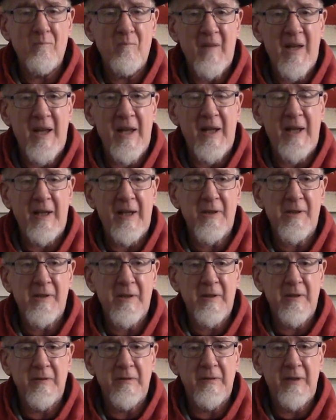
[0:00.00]
Yeah, I guess
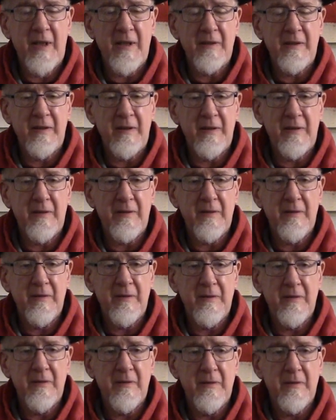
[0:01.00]
so. 18th?
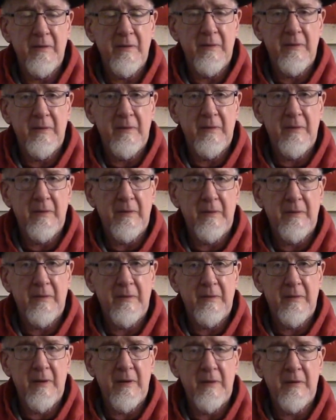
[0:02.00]

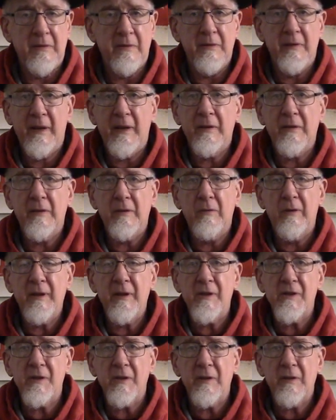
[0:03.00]
No, I don't know. What
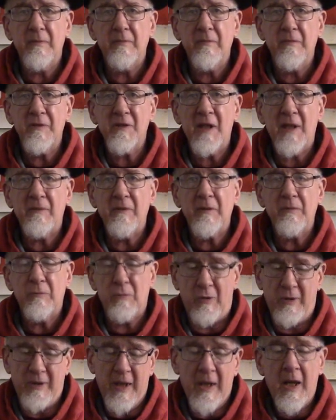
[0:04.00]
is it? 7?
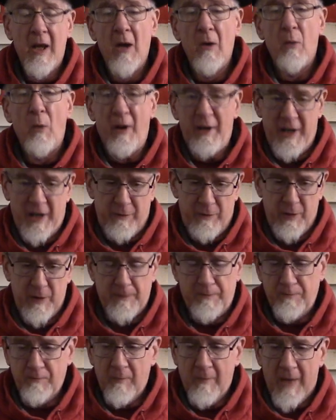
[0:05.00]
Whatever.
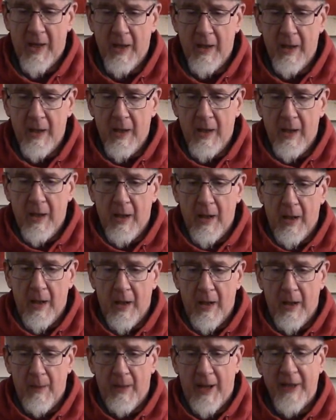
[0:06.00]

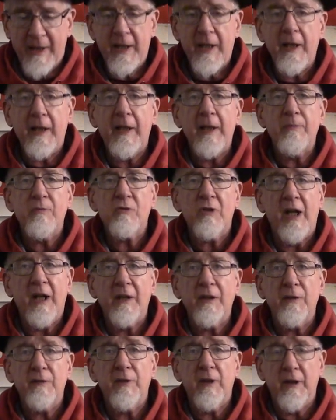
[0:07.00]
Um, I can't keep
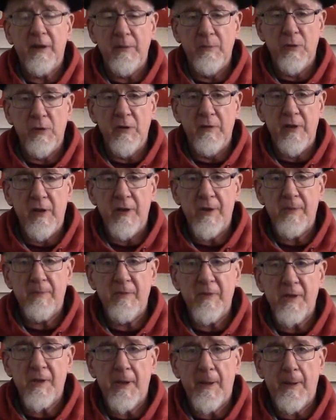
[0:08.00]
track of the fucking movies.
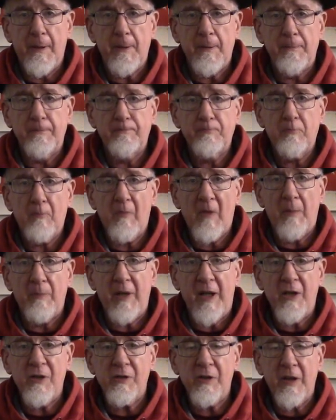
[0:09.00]
So
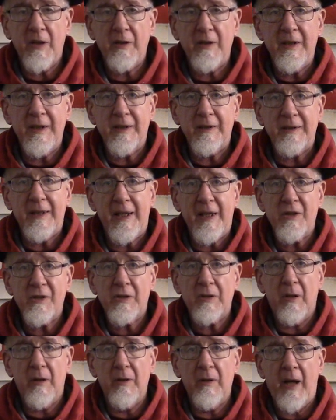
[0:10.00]
basically, the
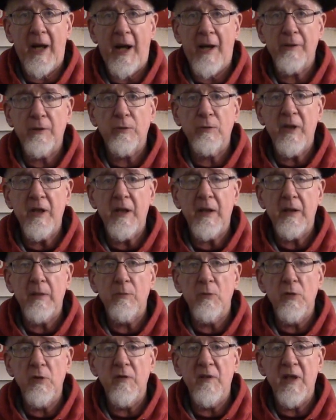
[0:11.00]
last
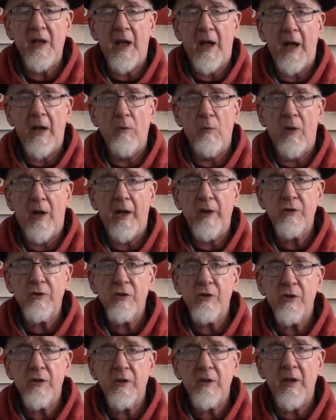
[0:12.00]
Halloween movie I
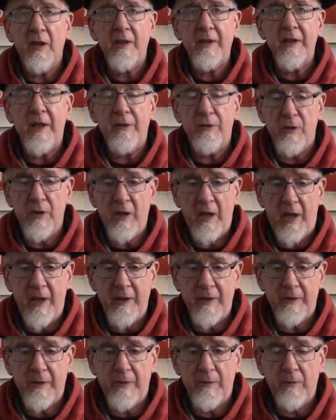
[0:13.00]
watched uh, the other
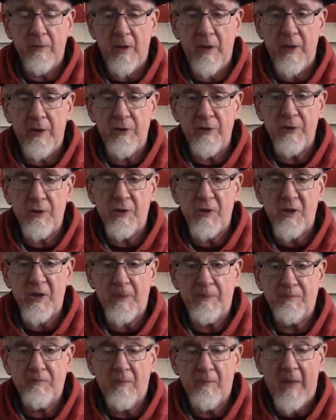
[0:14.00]
night
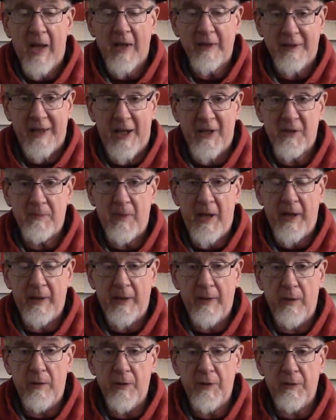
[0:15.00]
was Last Man
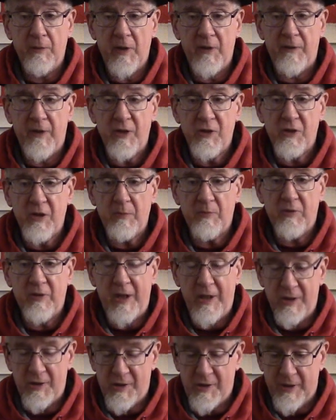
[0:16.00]
on Earth with Vincent
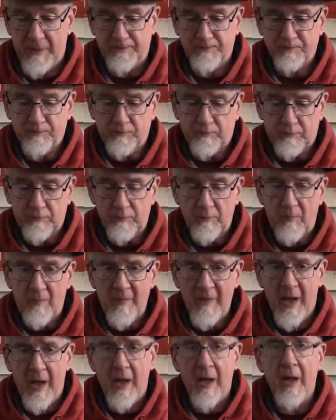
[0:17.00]
Price.
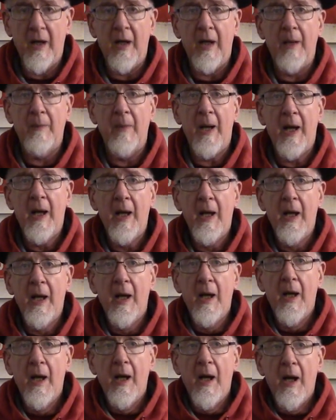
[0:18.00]
Um,
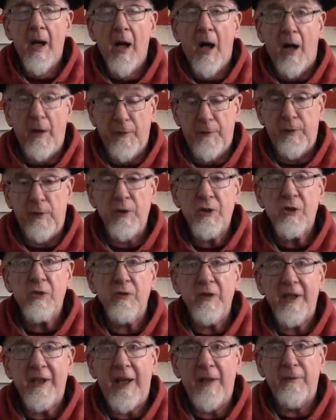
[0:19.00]

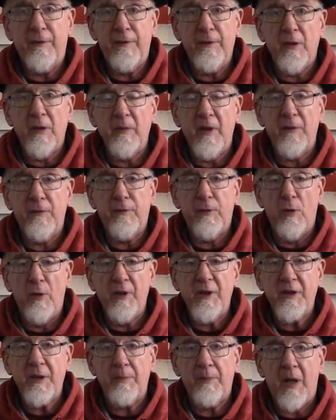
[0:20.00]
unfortunately, that film had
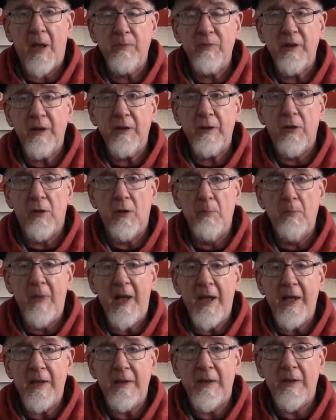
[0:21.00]
fallen into public
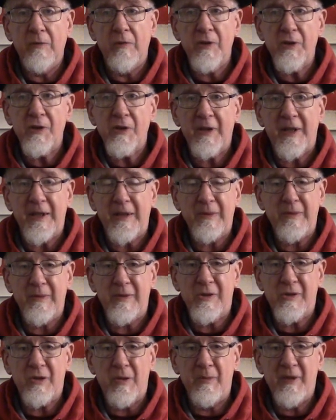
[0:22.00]
domain and was like
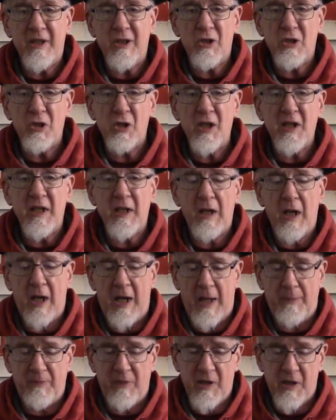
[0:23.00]
so many shitty
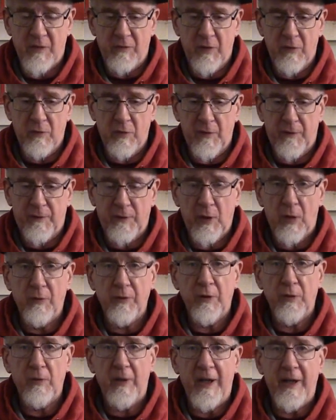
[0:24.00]
copies of it were
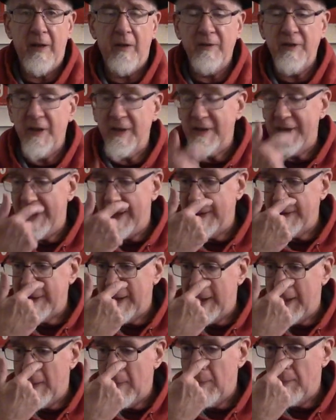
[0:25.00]
floating around, and then
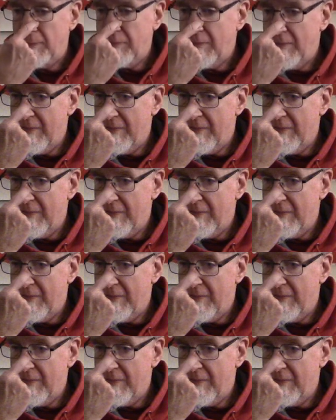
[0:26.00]
um,